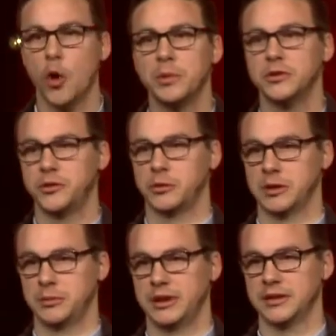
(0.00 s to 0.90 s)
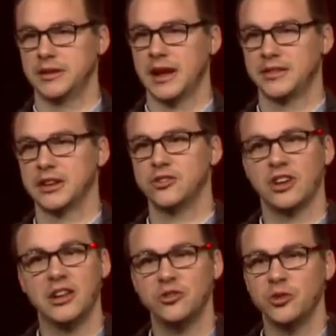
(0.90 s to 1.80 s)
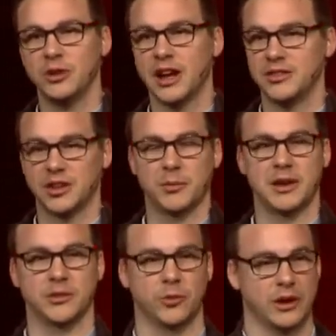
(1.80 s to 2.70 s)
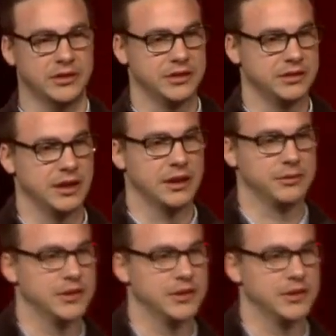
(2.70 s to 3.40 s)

open to it because God's going to change you and God's going to make some crazy stuff.